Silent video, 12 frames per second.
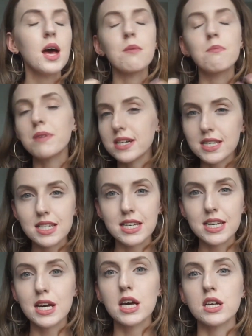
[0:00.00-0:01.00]

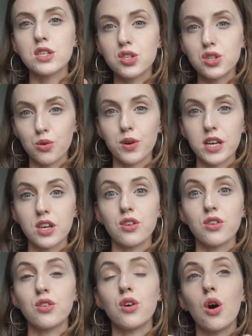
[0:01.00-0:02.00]
Basically, it's showing
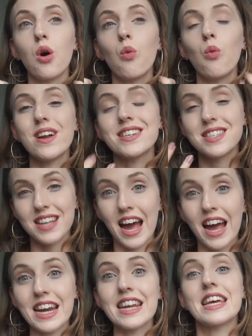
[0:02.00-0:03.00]
you which
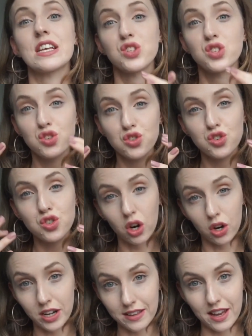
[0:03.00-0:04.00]
sign is
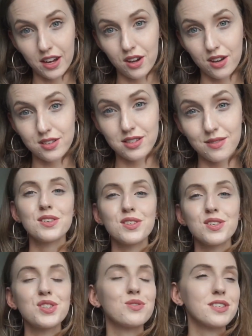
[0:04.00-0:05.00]
starting that house.
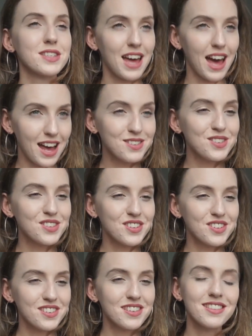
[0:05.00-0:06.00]
So does
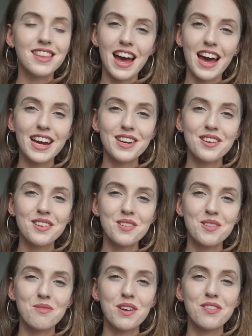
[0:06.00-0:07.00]
Cancer line
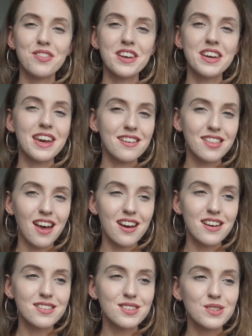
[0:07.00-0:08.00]
with the 8th
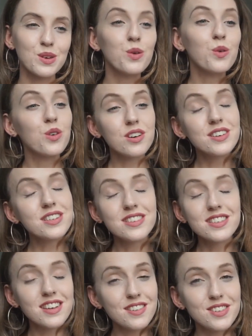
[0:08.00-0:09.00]
house, or
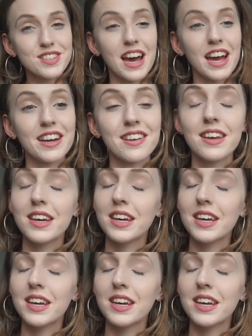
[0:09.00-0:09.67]
does another sign?